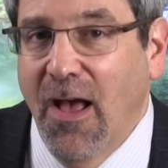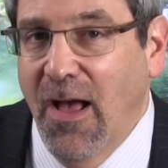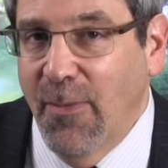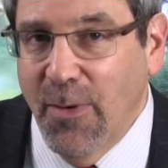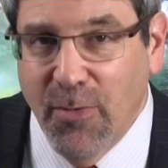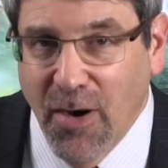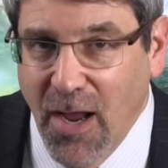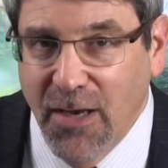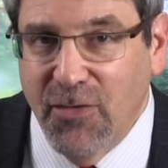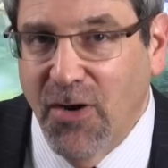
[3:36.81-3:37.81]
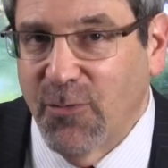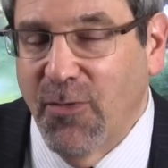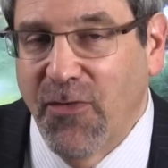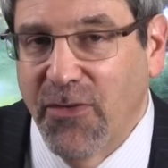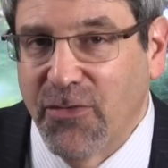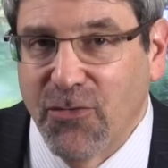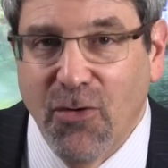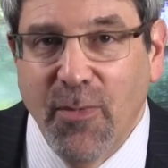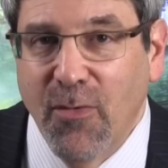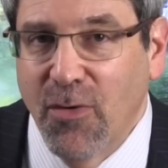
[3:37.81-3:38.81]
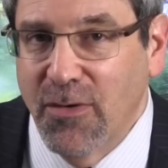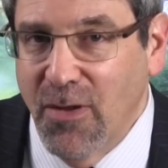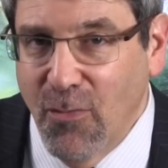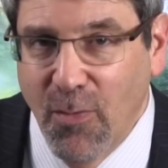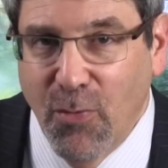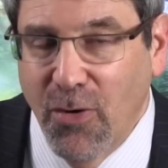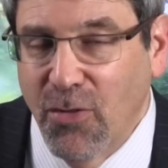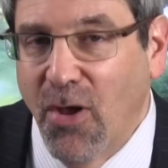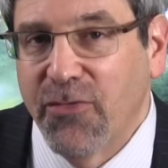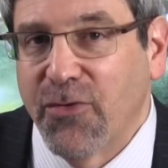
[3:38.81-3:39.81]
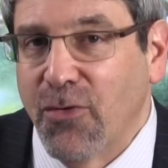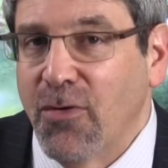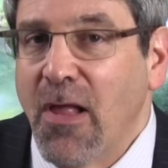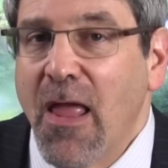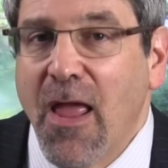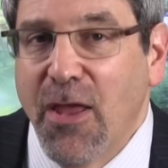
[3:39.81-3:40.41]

Uh, I remember a contracts professor told me when at one point in law school,